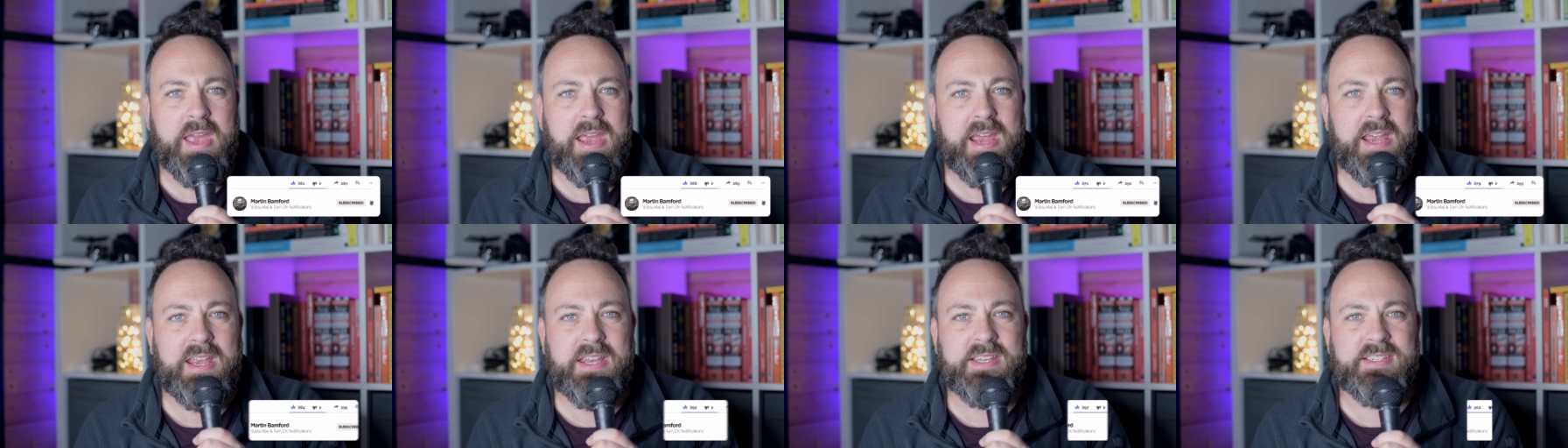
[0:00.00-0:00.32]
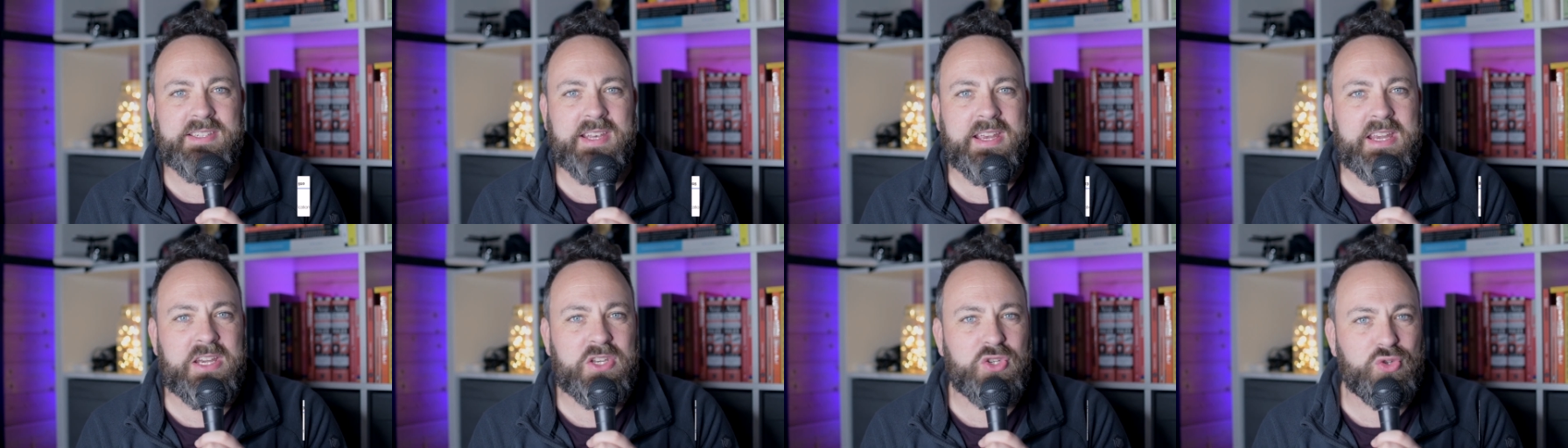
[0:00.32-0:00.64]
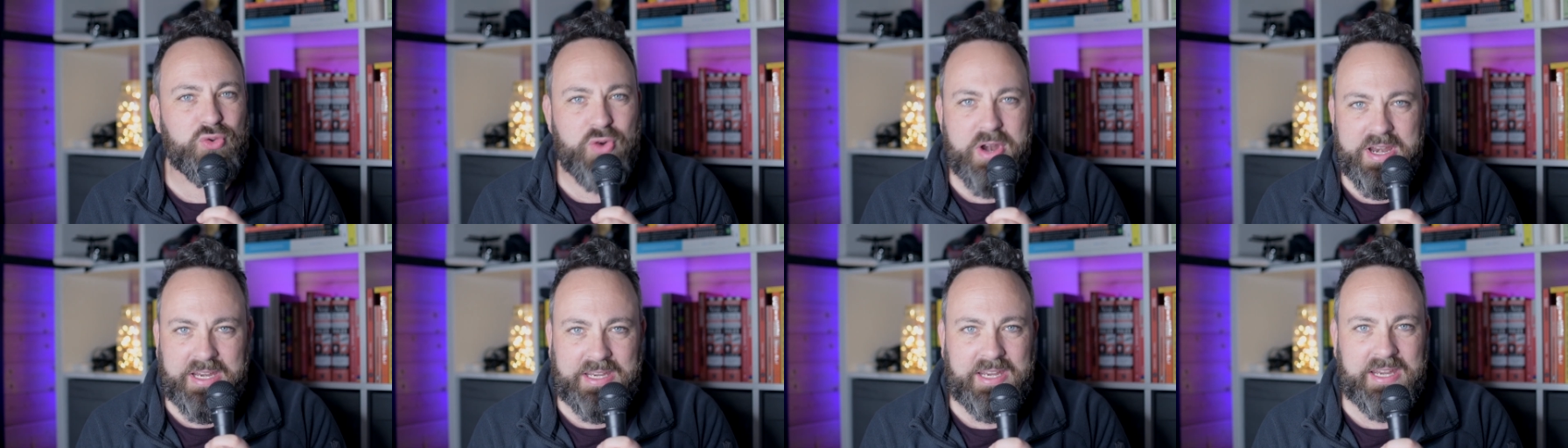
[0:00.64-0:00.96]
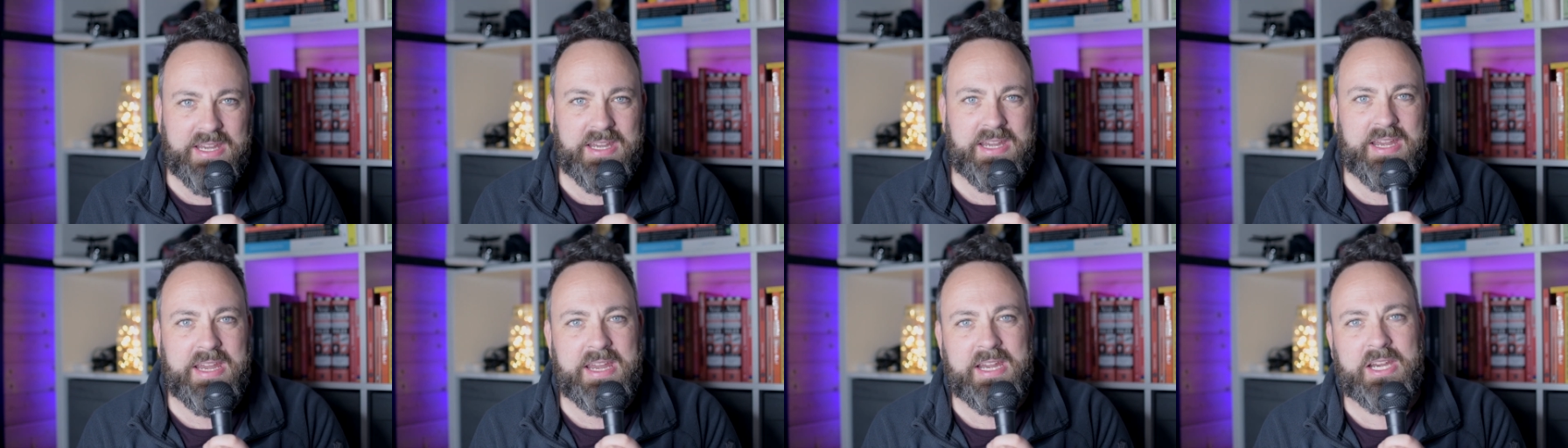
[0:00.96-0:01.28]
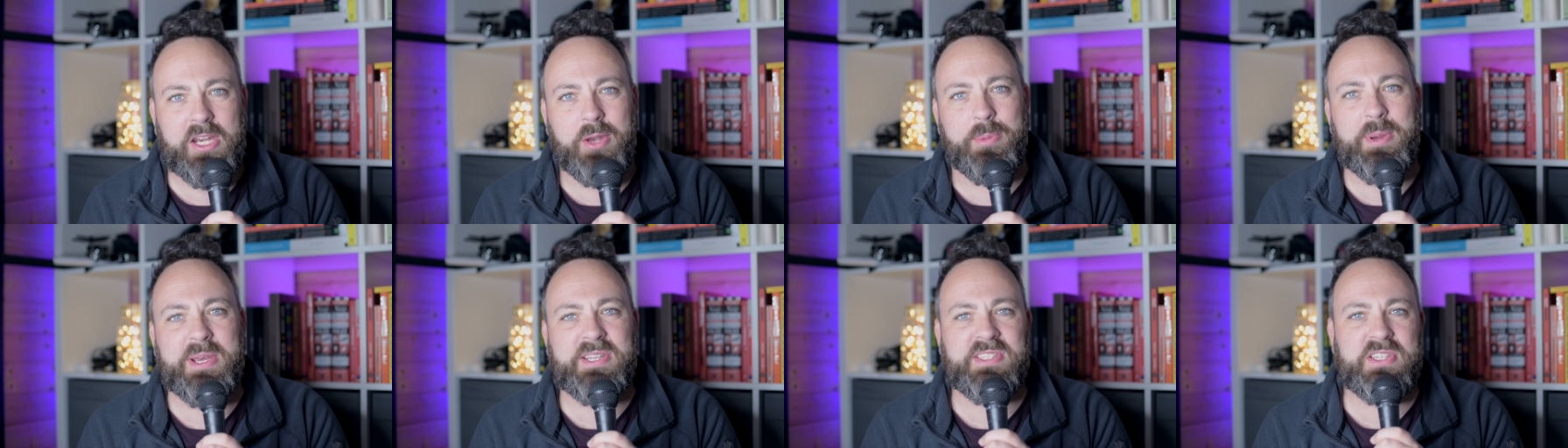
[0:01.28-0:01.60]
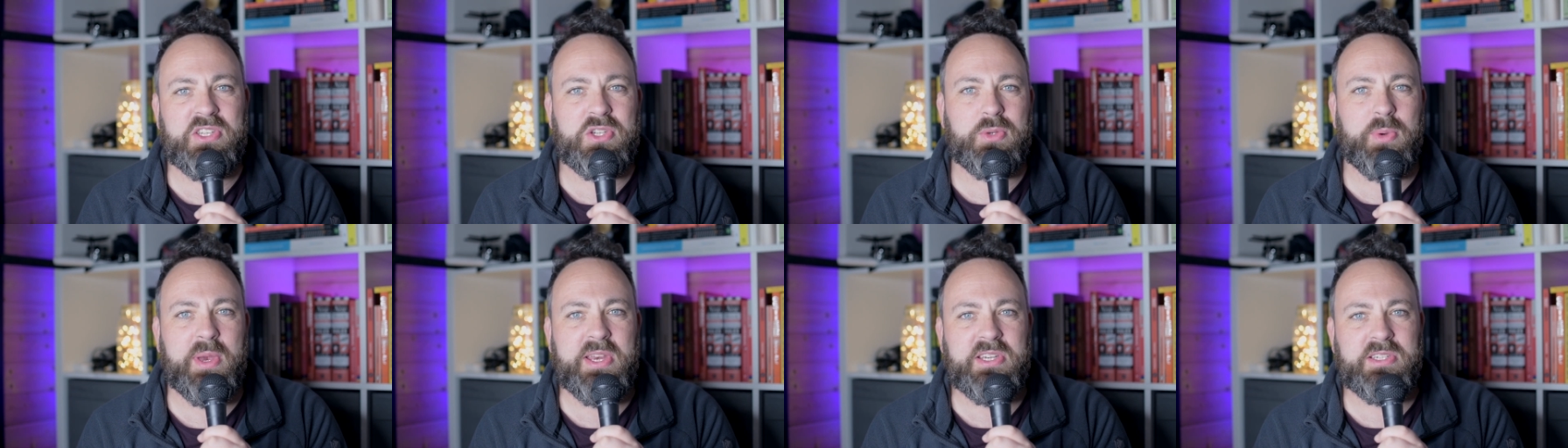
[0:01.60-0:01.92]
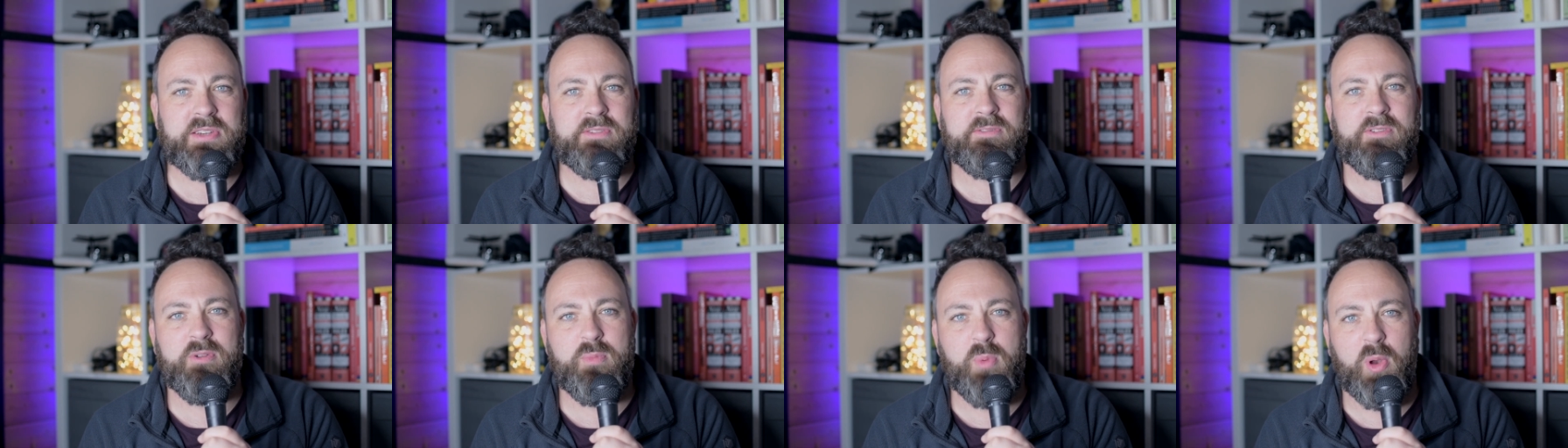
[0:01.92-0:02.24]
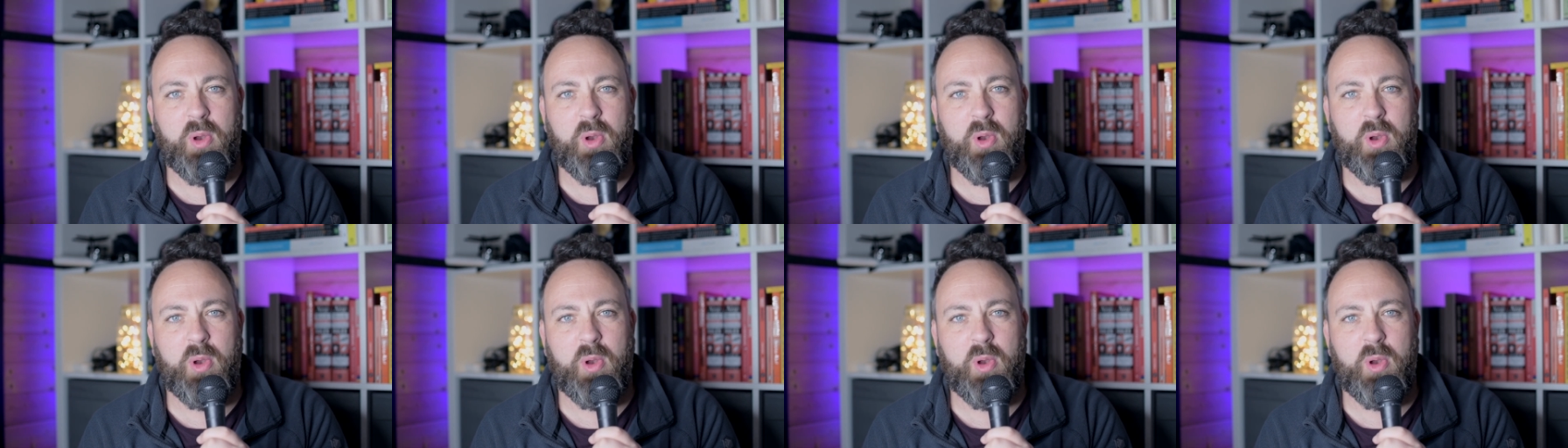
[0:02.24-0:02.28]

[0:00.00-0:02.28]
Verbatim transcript: It's a tricky economic situation for